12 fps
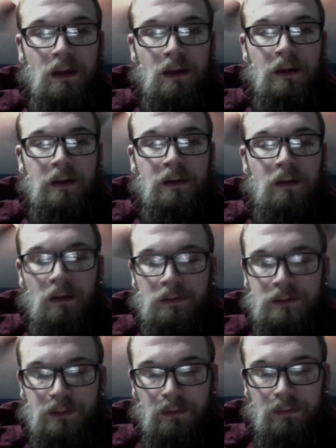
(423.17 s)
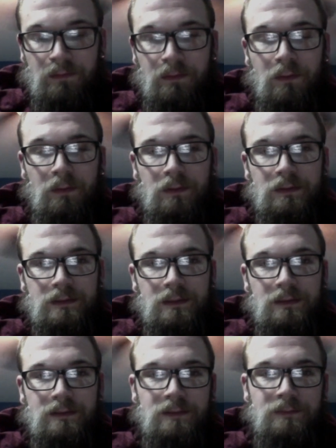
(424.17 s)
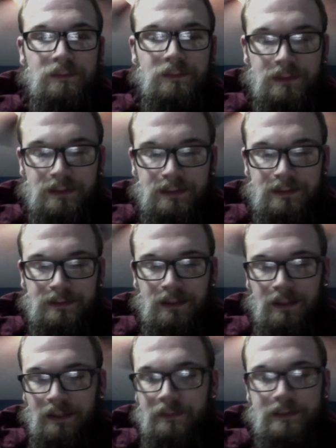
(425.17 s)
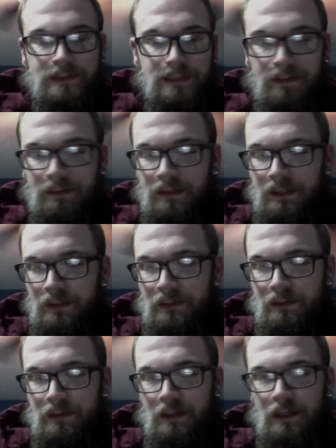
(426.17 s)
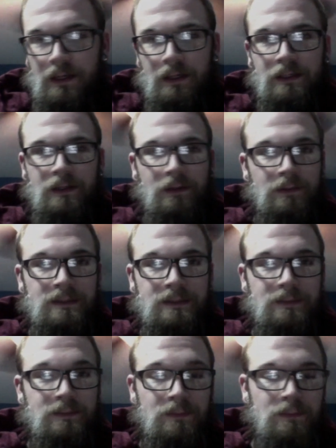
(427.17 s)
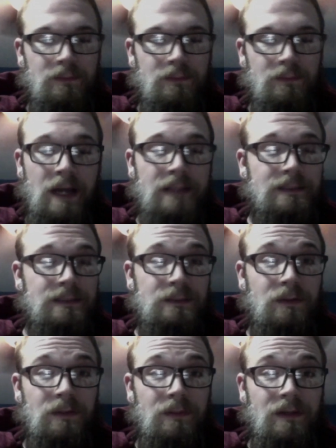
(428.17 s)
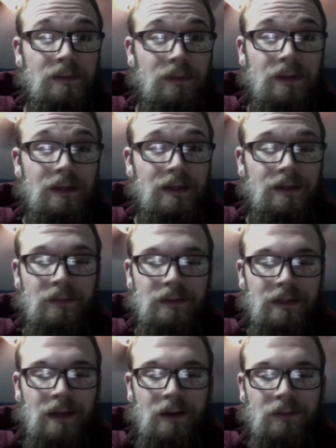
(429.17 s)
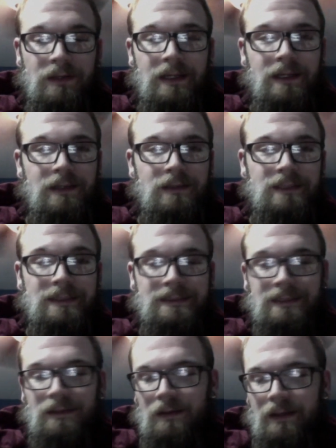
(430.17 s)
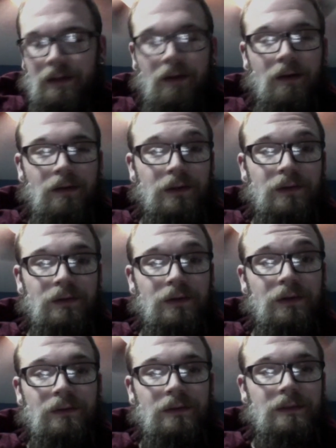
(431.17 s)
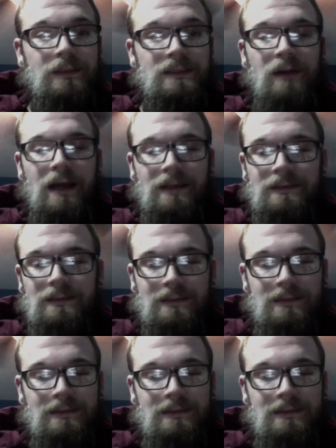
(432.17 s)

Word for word: And also, of course, some study material. You know, this practice wouldn't be complete without reading because that's literally all you do in this practice is